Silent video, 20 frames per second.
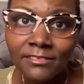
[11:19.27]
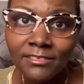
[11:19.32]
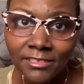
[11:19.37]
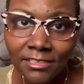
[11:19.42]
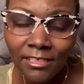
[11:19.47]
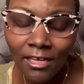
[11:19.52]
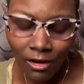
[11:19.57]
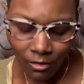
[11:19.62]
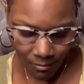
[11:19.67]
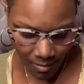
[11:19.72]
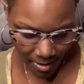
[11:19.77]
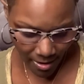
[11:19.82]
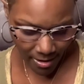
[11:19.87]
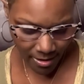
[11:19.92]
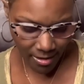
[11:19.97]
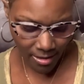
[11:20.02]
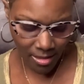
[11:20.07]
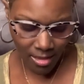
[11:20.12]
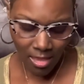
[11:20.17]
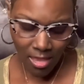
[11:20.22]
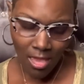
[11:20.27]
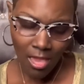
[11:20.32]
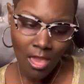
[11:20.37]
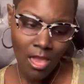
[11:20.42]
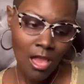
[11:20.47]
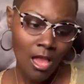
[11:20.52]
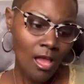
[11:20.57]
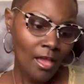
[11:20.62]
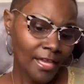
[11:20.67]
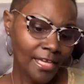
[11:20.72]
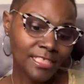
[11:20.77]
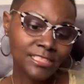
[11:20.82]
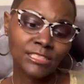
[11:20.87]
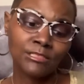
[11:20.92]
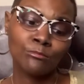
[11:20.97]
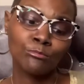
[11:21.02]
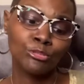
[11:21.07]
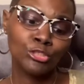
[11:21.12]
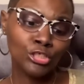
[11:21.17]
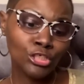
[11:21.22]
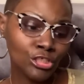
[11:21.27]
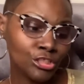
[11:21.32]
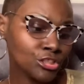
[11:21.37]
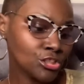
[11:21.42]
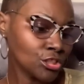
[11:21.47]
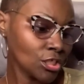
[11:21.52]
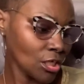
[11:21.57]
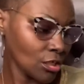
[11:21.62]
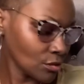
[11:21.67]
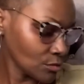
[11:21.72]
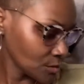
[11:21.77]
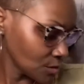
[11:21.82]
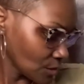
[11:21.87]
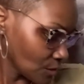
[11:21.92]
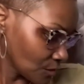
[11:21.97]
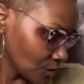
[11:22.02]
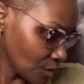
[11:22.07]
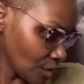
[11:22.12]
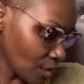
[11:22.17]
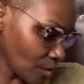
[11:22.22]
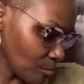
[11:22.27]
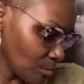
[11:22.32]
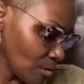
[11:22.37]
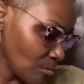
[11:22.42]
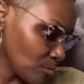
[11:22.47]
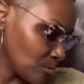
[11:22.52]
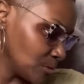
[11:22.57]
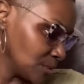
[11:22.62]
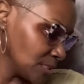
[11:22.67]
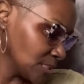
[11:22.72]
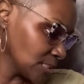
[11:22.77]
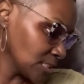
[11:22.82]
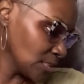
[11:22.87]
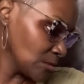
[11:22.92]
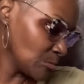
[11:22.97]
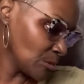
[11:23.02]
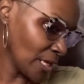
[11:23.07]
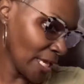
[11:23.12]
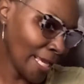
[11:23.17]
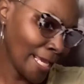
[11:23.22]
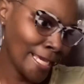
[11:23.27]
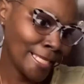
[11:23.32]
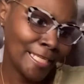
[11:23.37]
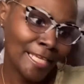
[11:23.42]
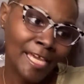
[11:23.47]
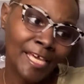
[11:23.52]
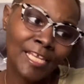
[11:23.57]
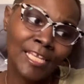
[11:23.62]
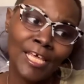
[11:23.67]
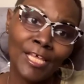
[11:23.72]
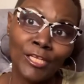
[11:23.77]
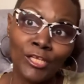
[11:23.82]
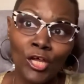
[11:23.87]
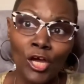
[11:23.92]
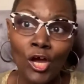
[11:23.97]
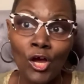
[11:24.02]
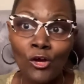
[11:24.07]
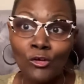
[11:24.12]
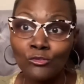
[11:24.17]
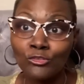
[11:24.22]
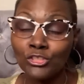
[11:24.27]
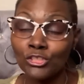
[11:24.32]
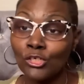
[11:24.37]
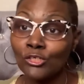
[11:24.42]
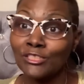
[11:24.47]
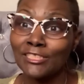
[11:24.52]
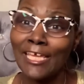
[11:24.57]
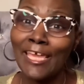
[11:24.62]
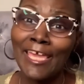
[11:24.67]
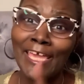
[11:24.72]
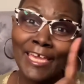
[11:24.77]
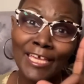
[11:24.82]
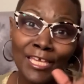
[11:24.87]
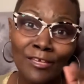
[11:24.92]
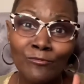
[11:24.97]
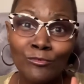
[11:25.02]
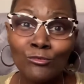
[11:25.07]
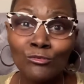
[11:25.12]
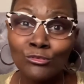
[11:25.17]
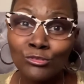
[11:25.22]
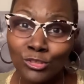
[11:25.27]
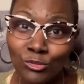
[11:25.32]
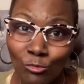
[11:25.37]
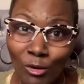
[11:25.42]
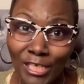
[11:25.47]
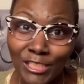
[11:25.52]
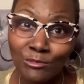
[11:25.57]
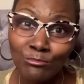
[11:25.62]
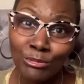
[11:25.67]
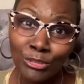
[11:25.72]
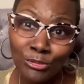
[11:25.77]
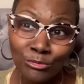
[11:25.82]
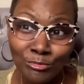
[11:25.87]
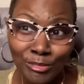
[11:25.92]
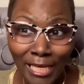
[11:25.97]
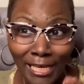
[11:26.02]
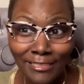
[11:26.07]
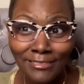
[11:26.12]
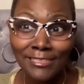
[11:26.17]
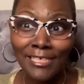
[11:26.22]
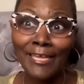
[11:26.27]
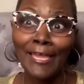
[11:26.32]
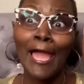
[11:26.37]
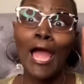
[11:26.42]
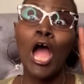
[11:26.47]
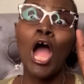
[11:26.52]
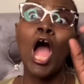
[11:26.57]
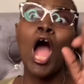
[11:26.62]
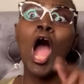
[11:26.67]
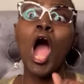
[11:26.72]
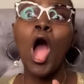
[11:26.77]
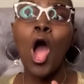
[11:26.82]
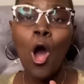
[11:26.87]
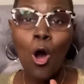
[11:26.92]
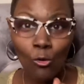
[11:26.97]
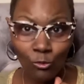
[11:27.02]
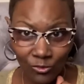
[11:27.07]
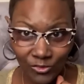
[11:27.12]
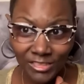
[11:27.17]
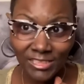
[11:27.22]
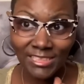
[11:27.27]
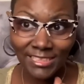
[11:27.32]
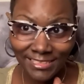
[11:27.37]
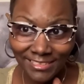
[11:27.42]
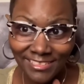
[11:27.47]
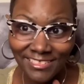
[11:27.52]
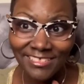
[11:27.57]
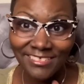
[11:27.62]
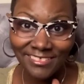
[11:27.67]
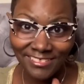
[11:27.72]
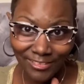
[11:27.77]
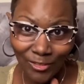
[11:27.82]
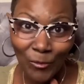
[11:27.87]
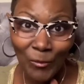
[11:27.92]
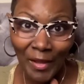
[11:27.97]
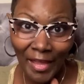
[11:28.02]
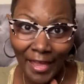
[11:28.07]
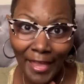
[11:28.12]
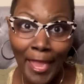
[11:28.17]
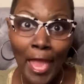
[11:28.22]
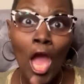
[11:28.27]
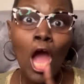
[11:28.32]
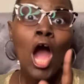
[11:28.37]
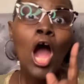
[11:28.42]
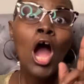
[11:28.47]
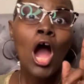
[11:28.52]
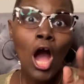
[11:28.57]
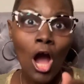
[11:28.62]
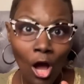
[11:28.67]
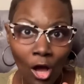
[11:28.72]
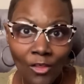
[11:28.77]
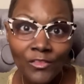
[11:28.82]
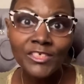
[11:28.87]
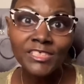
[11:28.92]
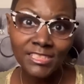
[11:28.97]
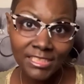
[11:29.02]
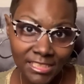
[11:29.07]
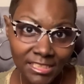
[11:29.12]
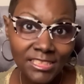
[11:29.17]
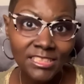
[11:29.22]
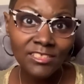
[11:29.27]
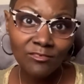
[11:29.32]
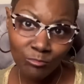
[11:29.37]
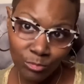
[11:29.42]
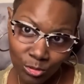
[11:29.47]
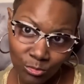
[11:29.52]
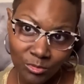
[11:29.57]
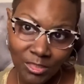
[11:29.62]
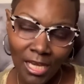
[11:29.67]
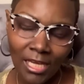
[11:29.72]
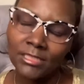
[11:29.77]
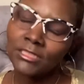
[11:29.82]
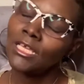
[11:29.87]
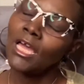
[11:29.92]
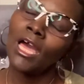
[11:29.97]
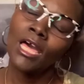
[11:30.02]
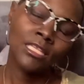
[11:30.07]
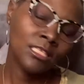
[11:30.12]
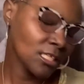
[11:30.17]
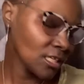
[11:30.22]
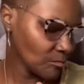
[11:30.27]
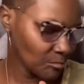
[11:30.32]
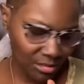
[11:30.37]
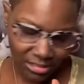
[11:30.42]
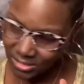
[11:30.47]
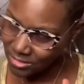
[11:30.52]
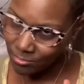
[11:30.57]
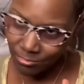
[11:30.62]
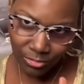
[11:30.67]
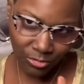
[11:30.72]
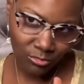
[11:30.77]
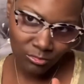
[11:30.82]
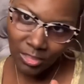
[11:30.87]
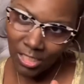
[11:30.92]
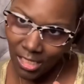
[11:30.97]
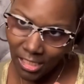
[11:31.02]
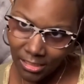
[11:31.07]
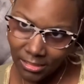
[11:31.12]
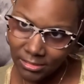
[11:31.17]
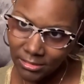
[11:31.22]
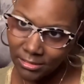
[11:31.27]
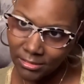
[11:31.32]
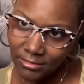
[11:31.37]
okay? They got some good shows on there. People be sleeping. And they got a lot of the old shows. And if you used to watch Boondocks, they got all the seasons, okay? All the seasons of Boondocks. I love me some Boondocks.